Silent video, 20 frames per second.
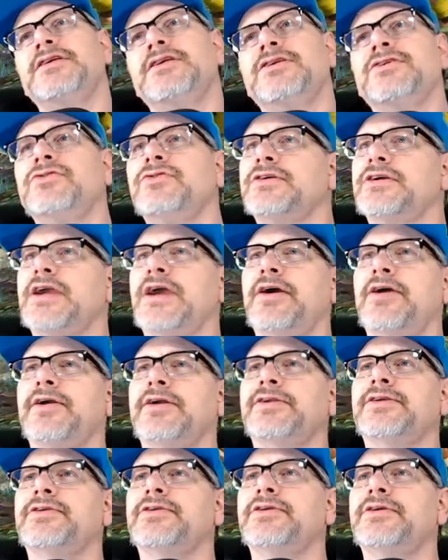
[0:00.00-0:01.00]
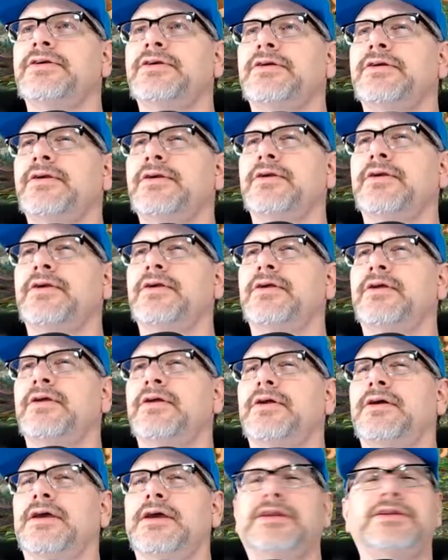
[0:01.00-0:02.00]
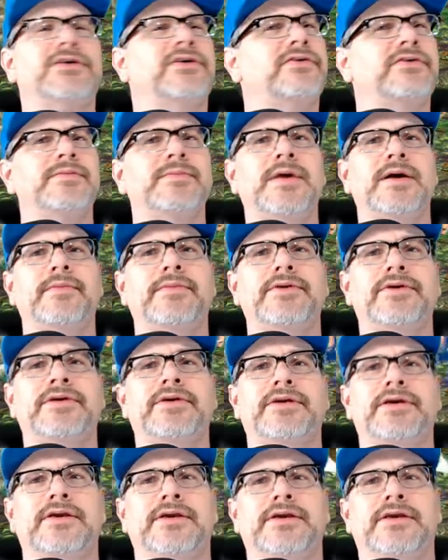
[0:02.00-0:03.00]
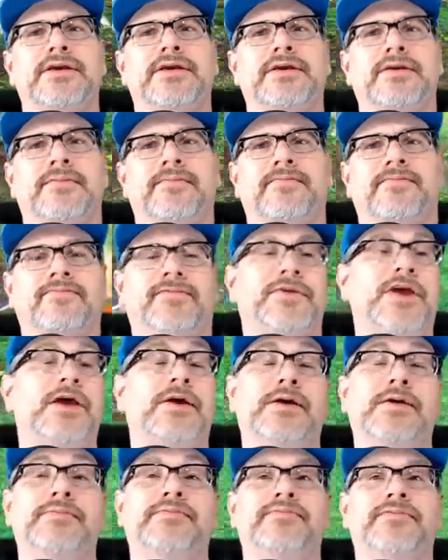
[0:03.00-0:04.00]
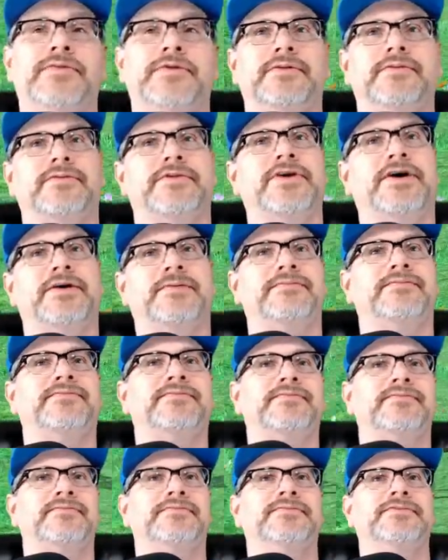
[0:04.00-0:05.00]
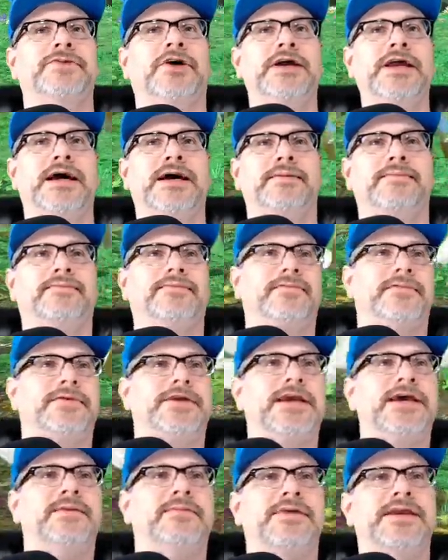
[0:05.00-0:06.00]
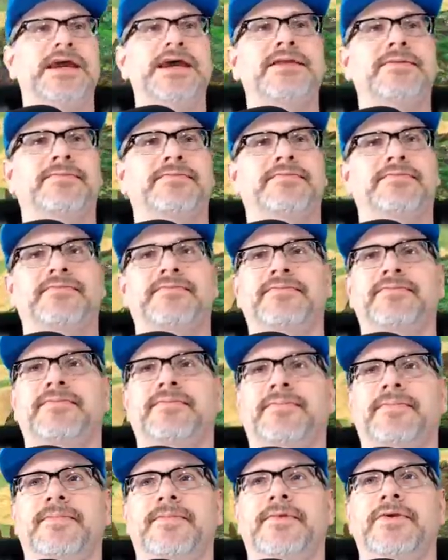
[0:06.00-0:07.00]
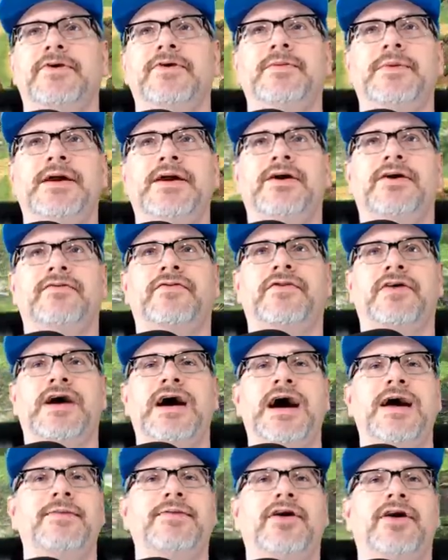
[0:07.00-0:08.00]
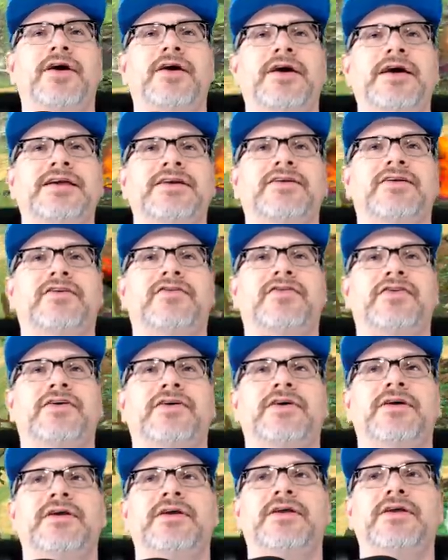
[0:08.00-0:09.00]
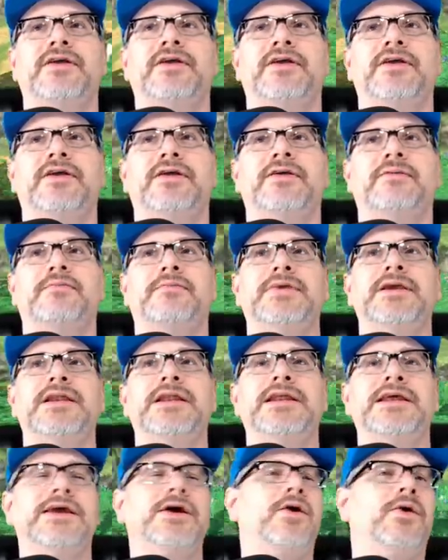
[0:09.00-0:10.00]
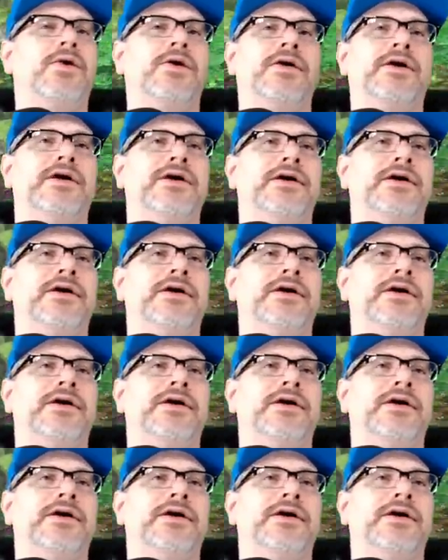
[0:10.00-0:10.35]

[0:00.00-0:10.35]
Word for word: be a new character. I don't remember. Huh. So. Hooyah! Get him! Get him! Who am I going for? I'm going oh, to go for Emilio.